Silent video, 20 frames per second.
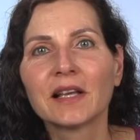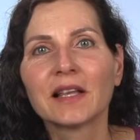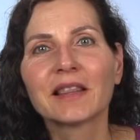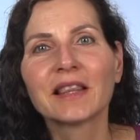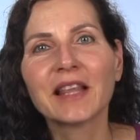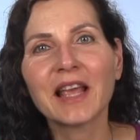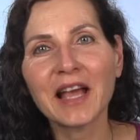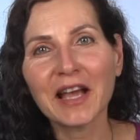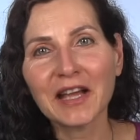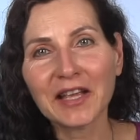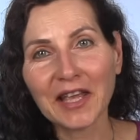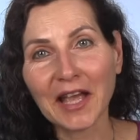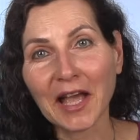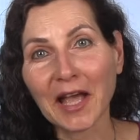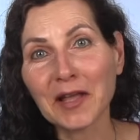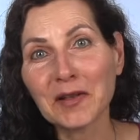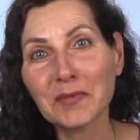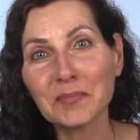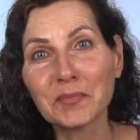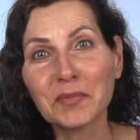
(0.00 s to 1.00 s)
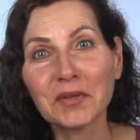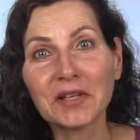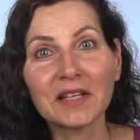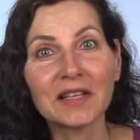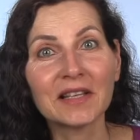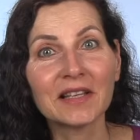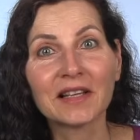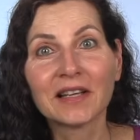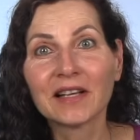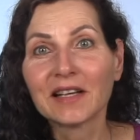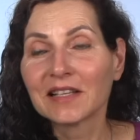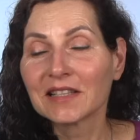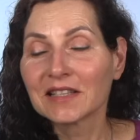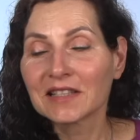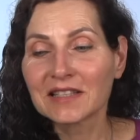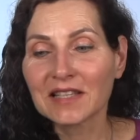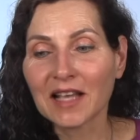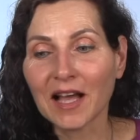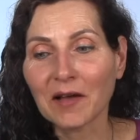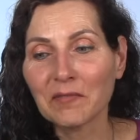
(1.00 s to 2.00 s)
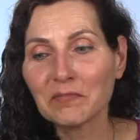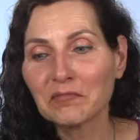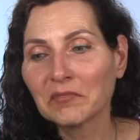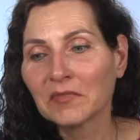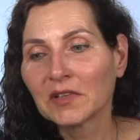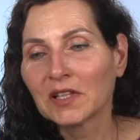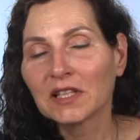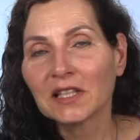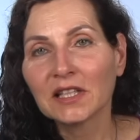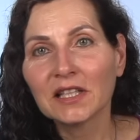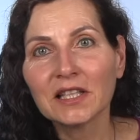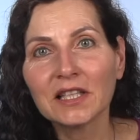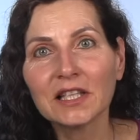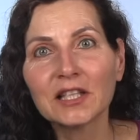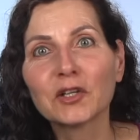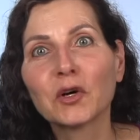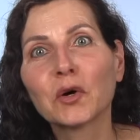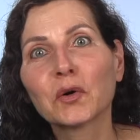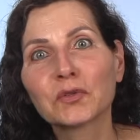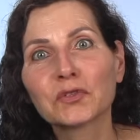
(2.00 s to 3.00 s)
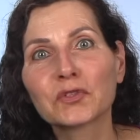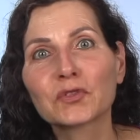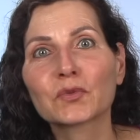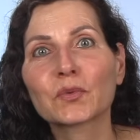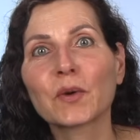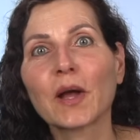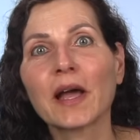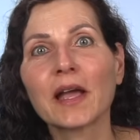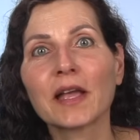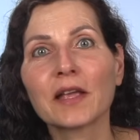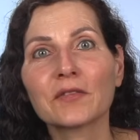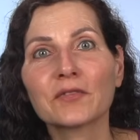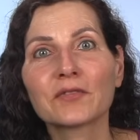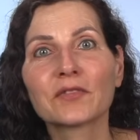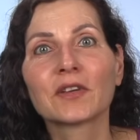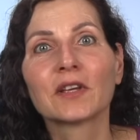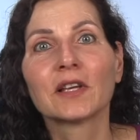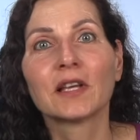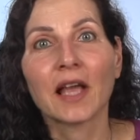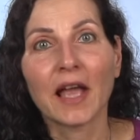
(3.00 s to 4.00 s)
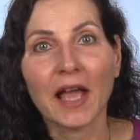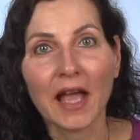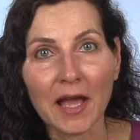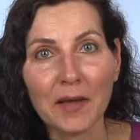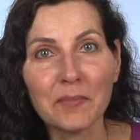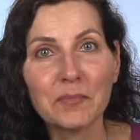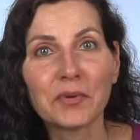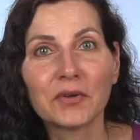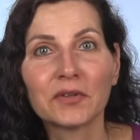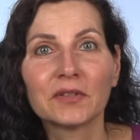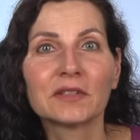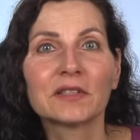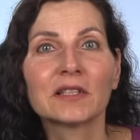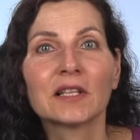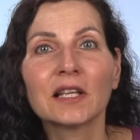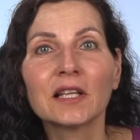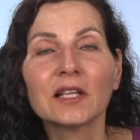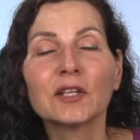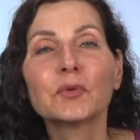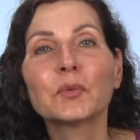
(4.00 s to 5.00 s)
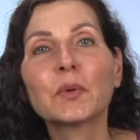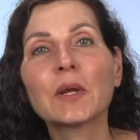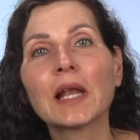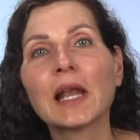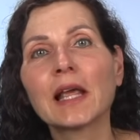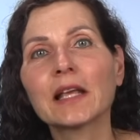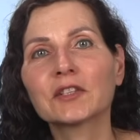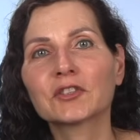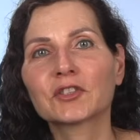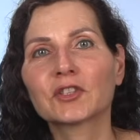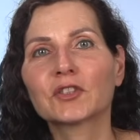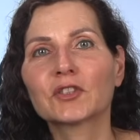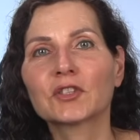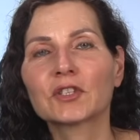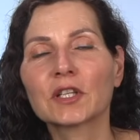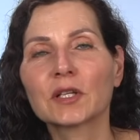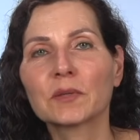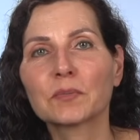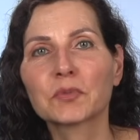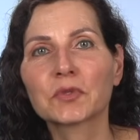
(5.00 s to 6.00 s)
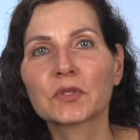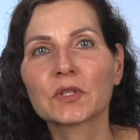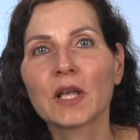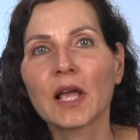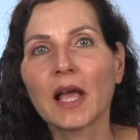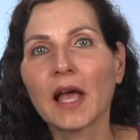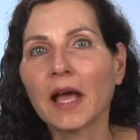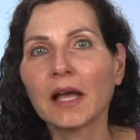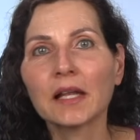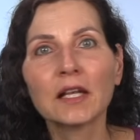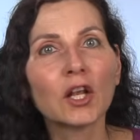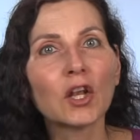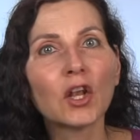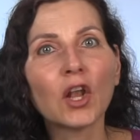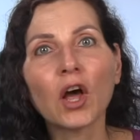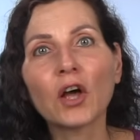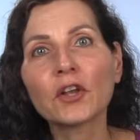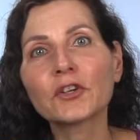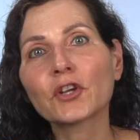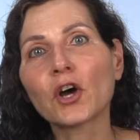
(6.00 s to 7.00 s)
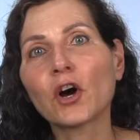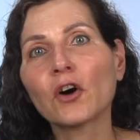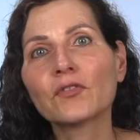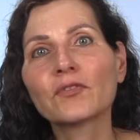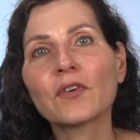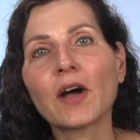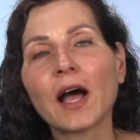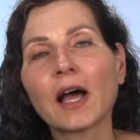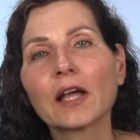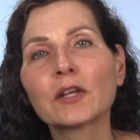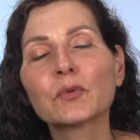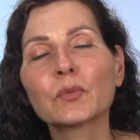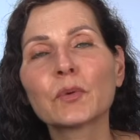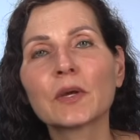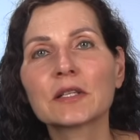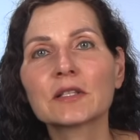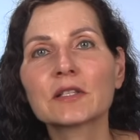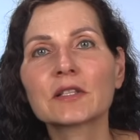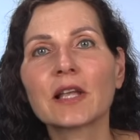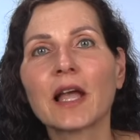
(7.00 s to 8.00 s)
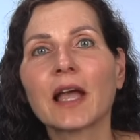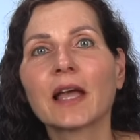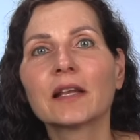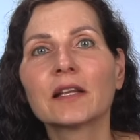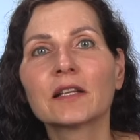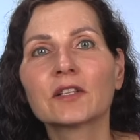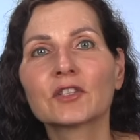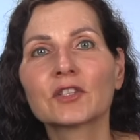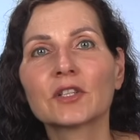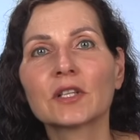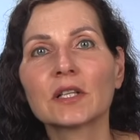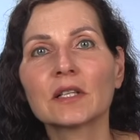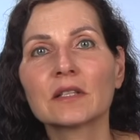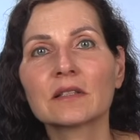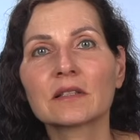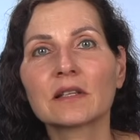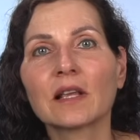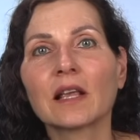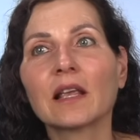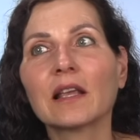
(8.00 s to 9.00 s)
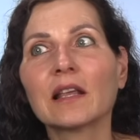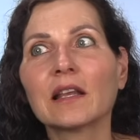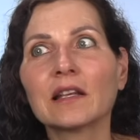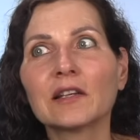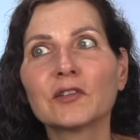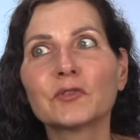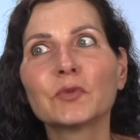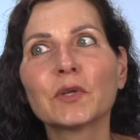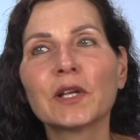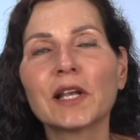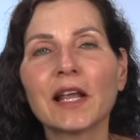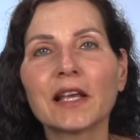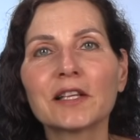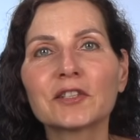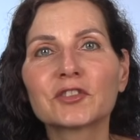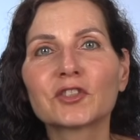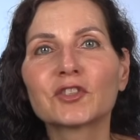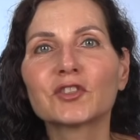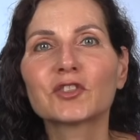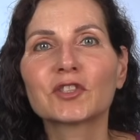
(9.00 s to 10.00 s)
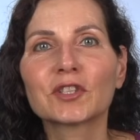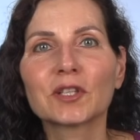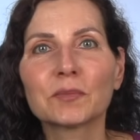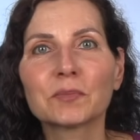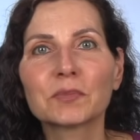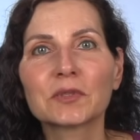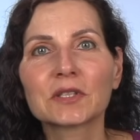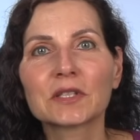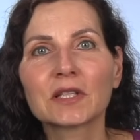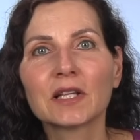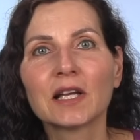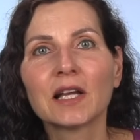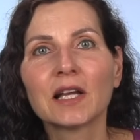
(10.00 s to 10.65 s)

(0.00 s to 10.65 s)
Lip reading: There can be some ego strife happen in relationships and a lot of unrest energies in relationships